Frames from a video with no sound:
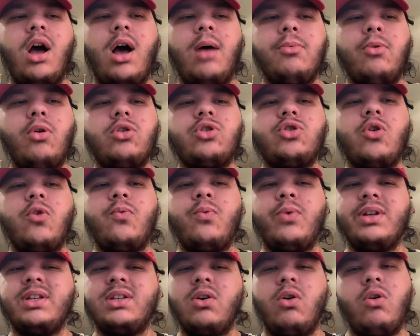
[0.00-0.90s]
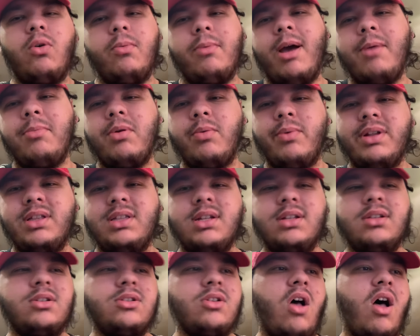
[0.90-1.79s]
I'm not sure if we, or maybe we
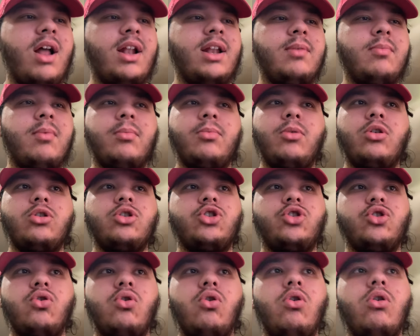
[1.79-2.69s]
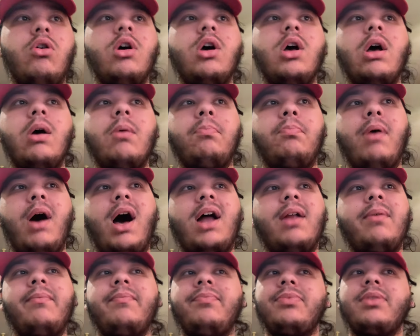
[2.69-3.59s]
did sign him, I'm not sure.
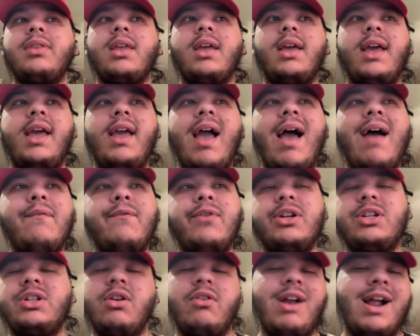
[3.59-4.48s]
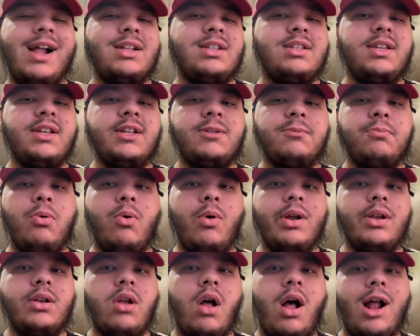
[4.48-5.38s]
But he averaged around
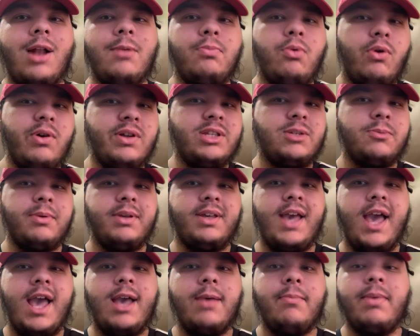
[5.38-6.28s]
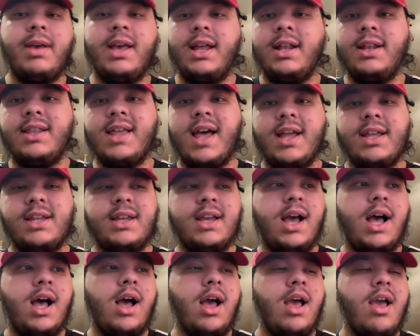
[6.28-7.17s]
6.9 points per game in that
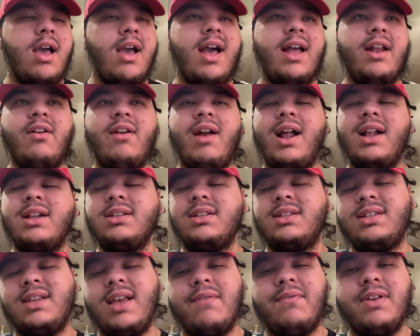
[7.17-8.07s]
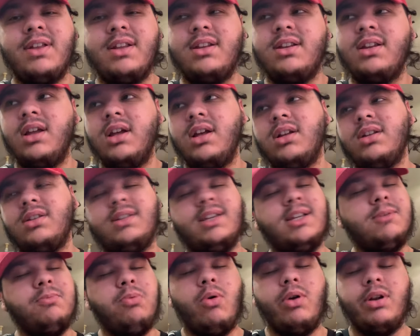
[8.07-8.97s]
year, and around
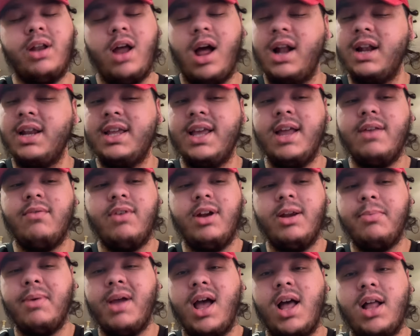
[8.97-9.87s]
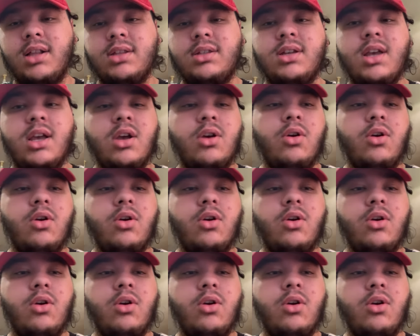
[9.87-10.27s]
6.9 again rebounds,